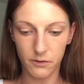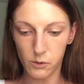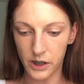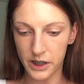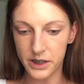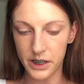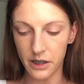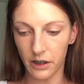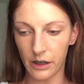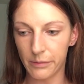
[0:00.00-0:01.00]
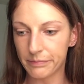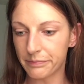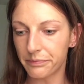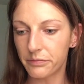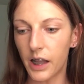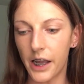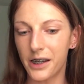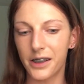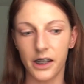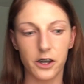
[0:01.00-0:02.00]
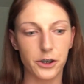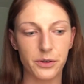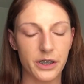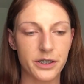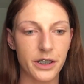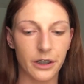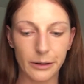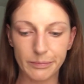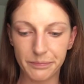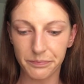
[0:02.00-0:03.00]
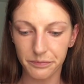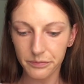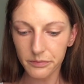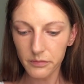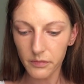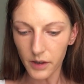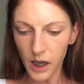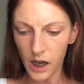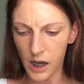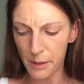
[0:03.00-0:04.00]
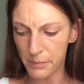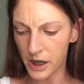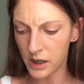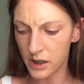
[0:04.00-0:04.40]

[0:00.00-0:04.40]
For concealer, I didn't get a new concealer. I'm